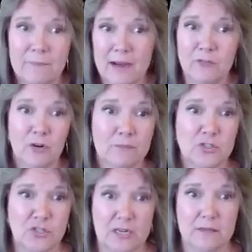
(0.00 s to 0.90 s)
about your
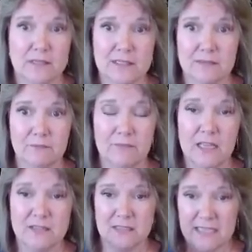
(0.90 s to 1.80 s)
machines.
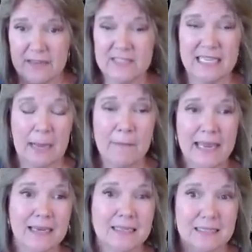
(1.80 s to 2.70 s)
It gives the
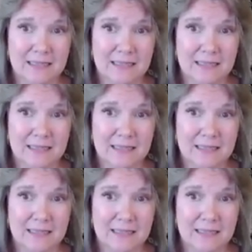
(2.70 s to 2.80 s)
command,